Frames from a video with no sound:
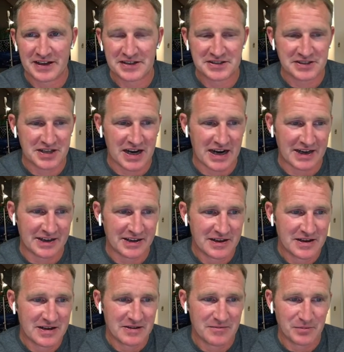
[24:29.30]
hand side.
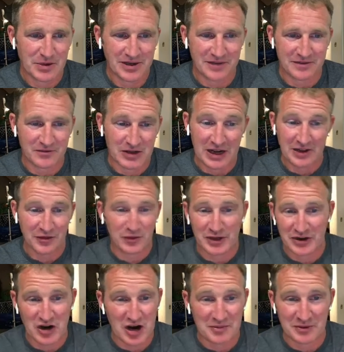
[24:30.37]
But yeah, three
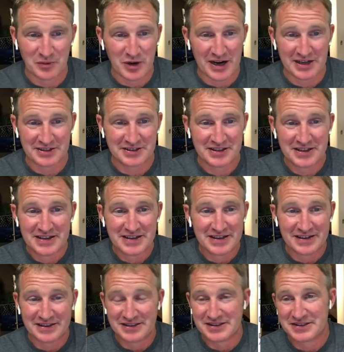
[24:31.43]
common ways
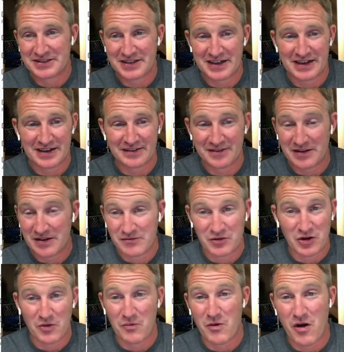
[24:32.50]
is, uh, you
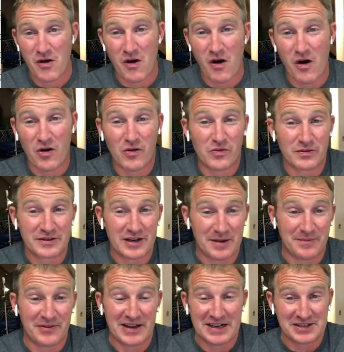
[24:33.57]
know, all
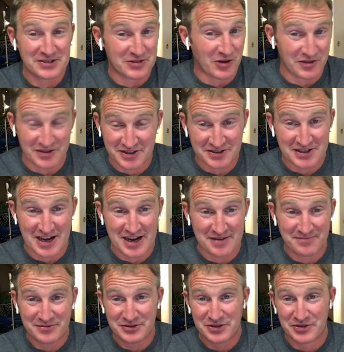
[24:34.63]
tub flanges aren't the
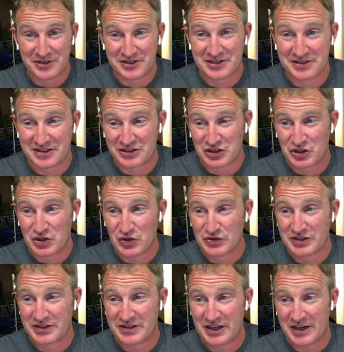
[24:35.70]
same. So this is a
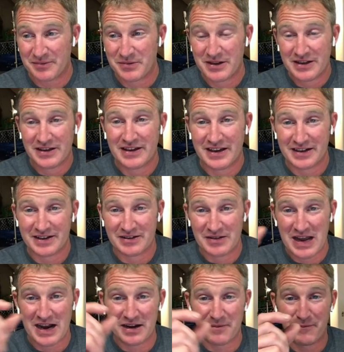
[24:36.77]
jacuzzi tub and it
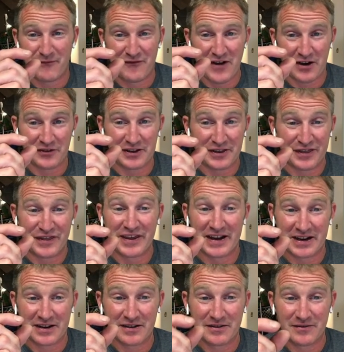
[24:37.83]
had a fairly
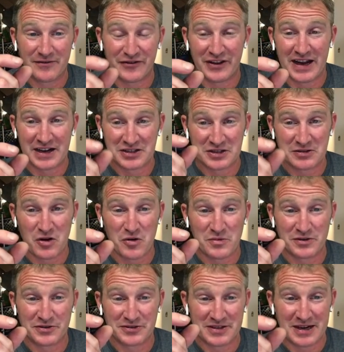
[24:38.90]
thick flange. It's
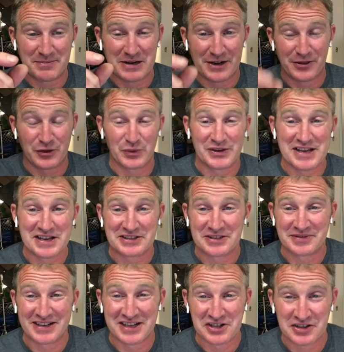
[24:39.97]
almost about three eighths of
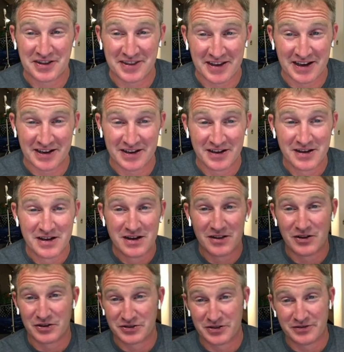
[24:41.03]
an inch thick.
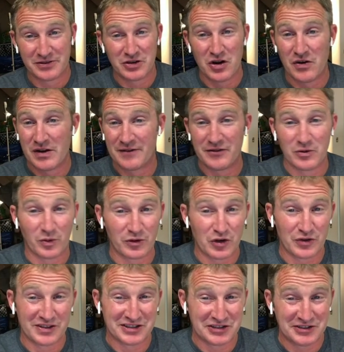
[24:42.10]
There's a, you know, if you were
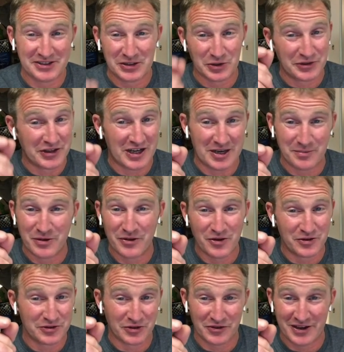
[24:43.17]
doing a steel tub,
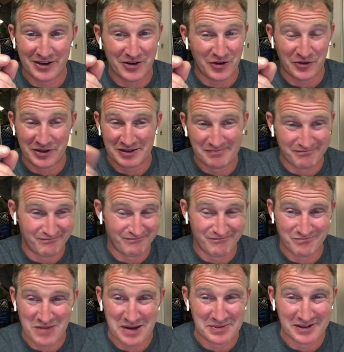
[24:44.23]
those are like only
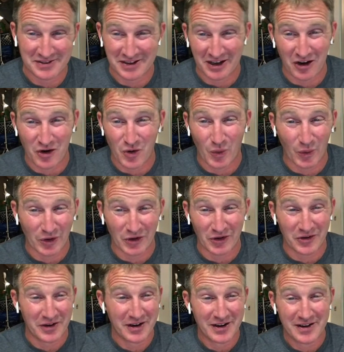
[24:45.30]
maybe like a
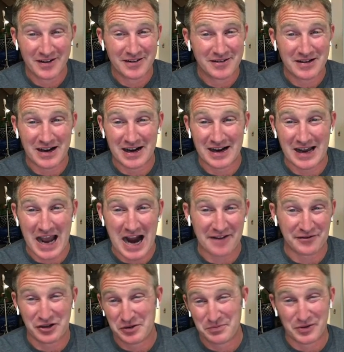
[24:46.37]
quarter uh,
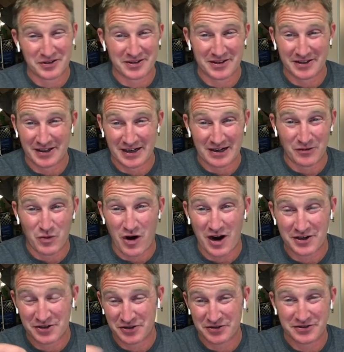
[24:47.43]
after you put the uh,
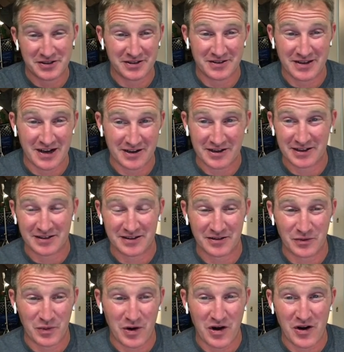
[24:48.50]
washers to tuck it to the
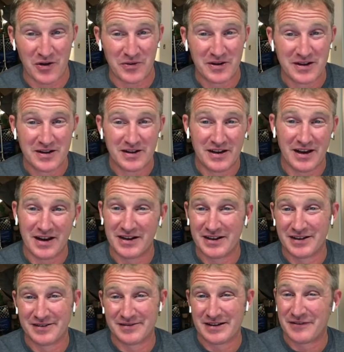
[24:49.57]
wall. And
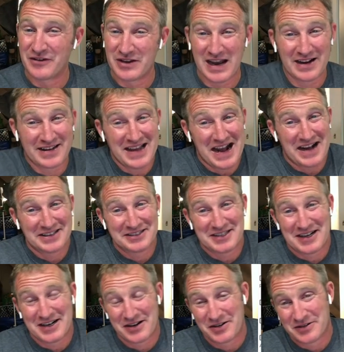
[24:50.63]
then if you had cast
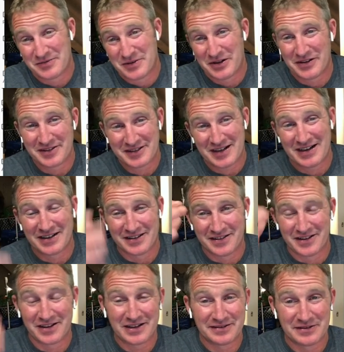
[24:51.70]
iron, well, it's kind of
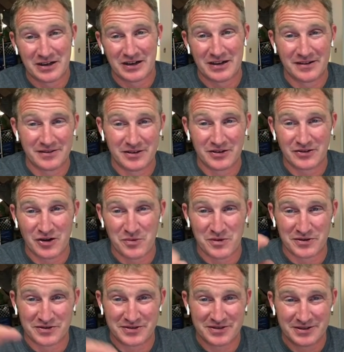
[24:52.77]
like of a, it's
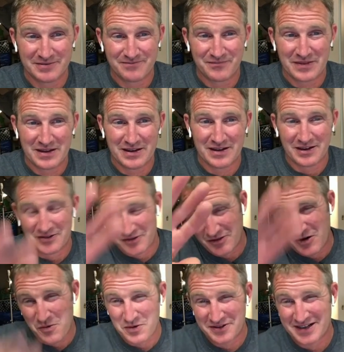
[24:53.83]
almost, it's
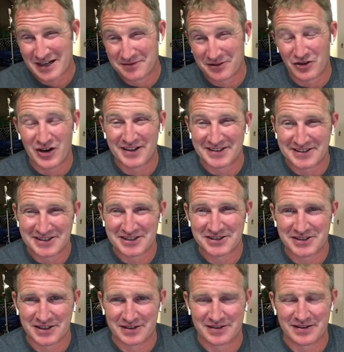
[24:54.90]
almost kind of a
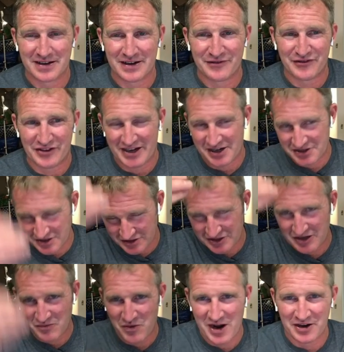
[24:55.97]
non-existent uh, flange in
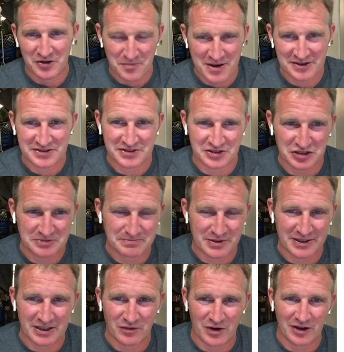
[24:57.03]
some way, and you're basically just
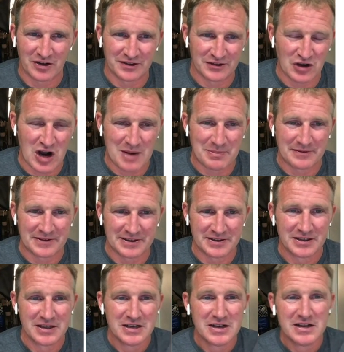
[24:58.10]
butting right on top of it.
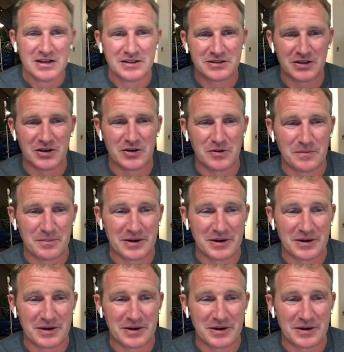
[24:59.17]
So,